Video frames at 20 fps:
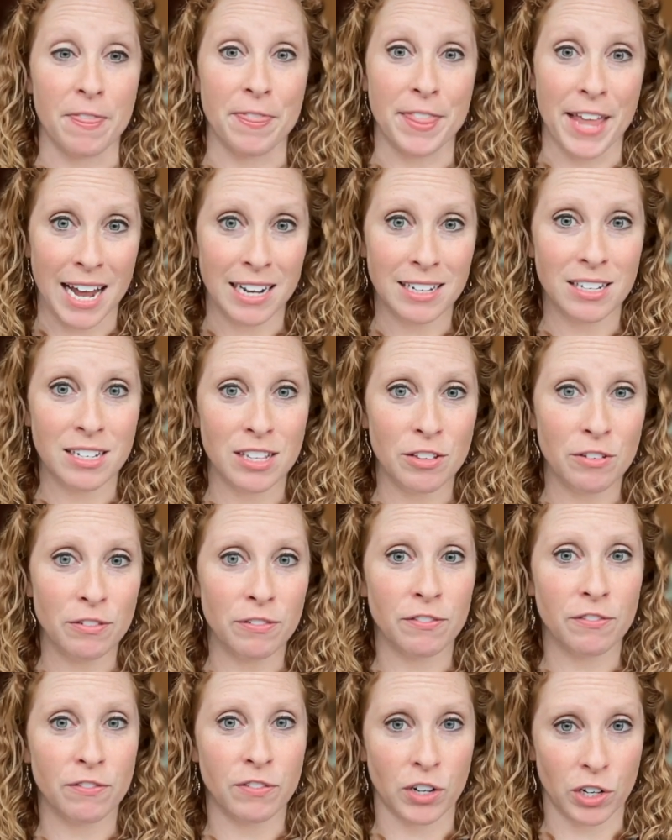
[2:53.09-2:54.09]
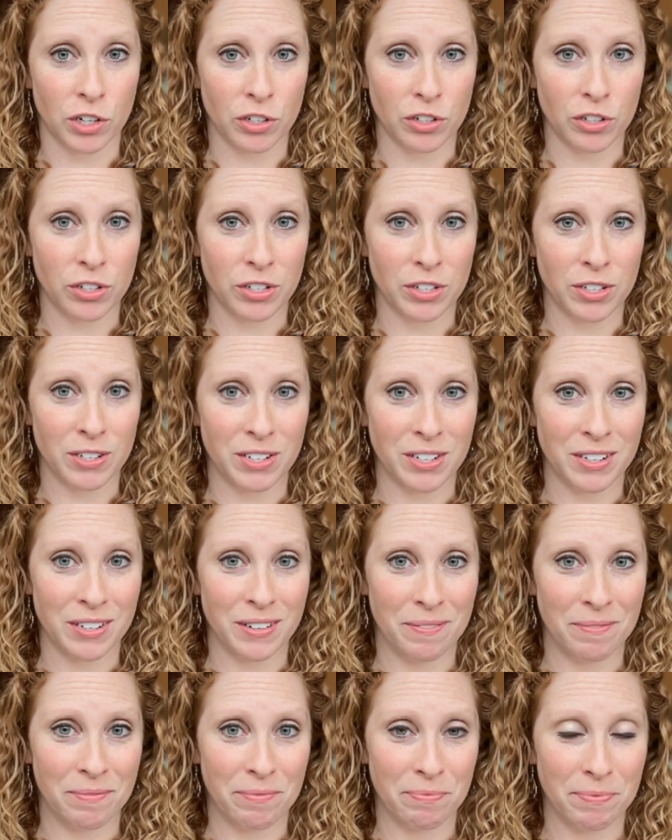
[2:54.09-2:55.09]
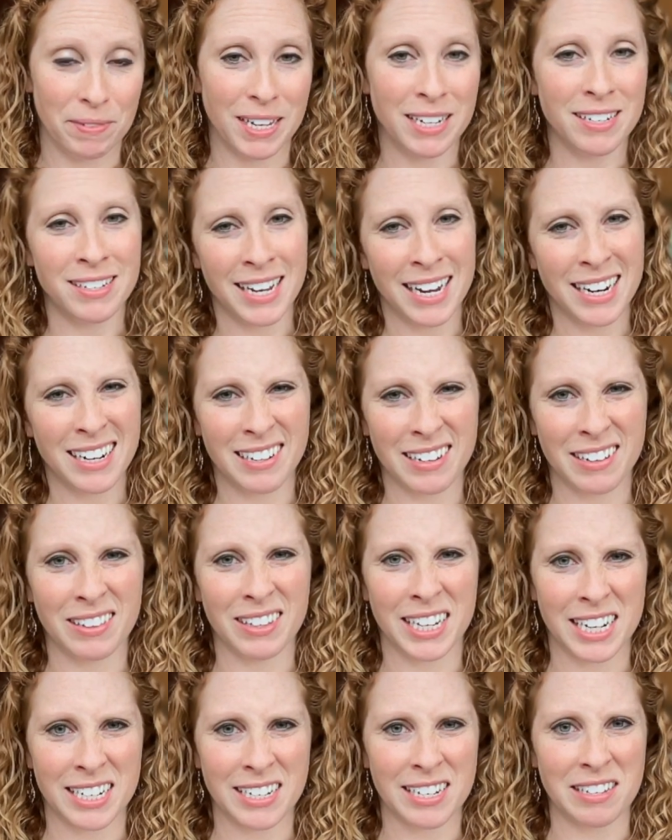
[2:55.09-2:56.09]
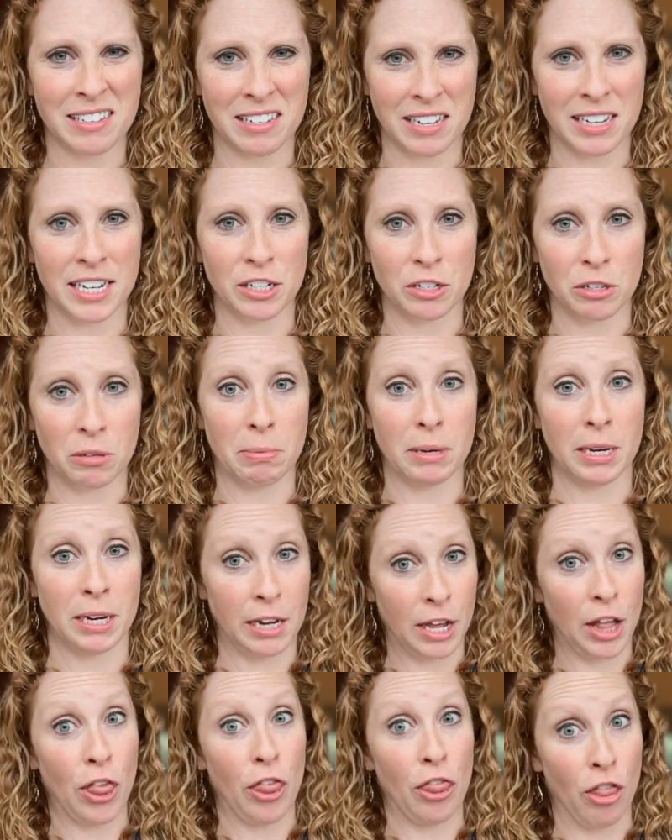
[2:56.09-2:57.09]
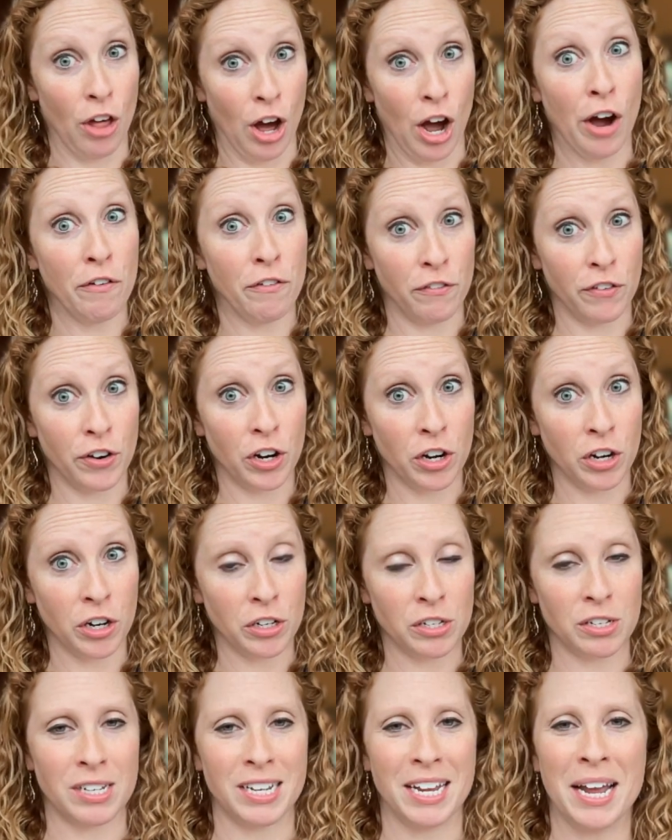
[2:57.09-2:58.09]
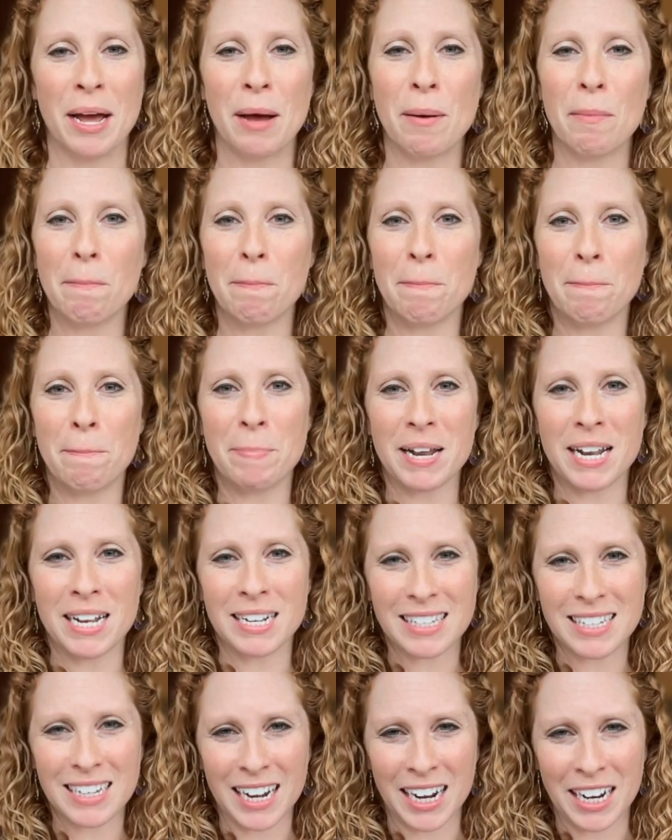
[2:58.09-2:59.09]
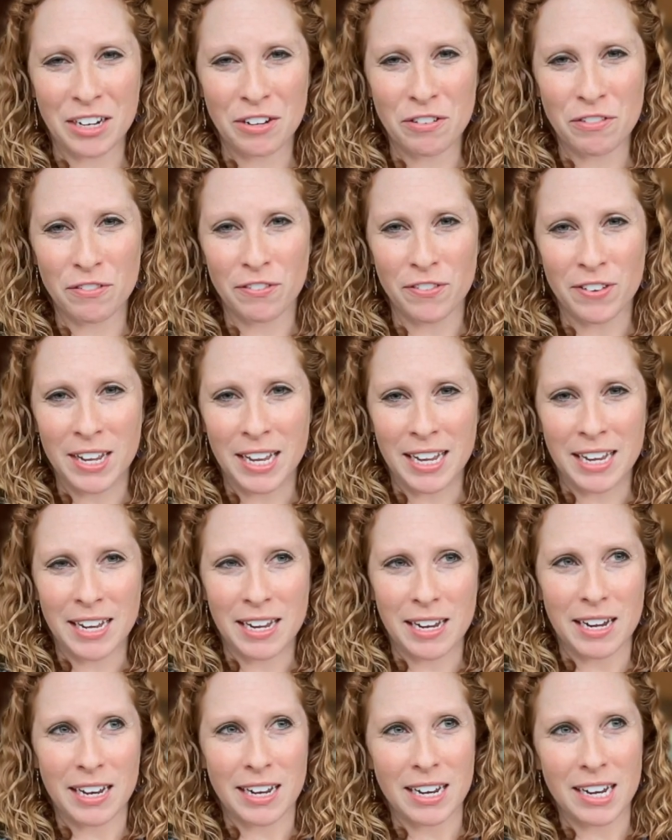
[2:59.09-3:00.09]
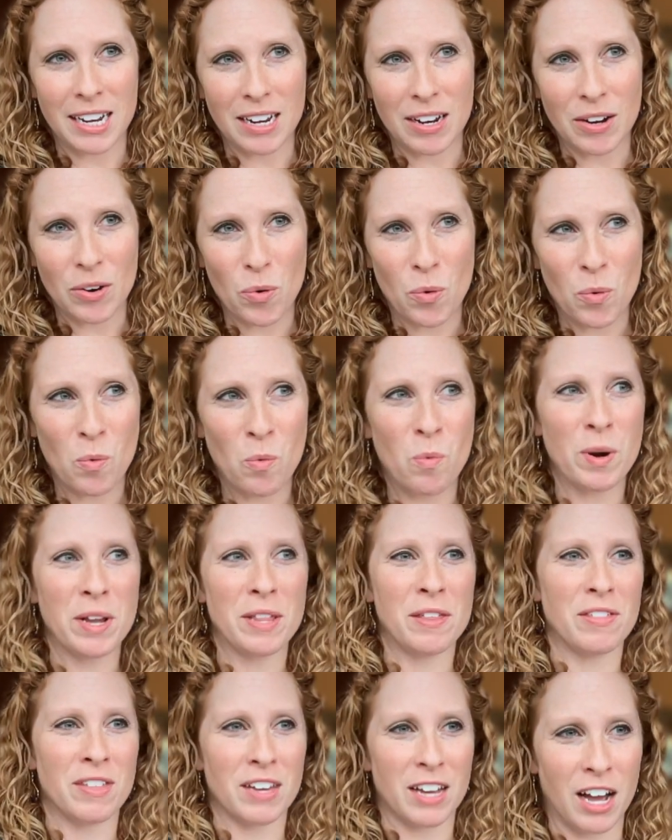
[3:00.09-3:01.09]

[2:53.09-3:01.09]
That's the first. And technically, it doesn't need to be the first, but it's kind of with the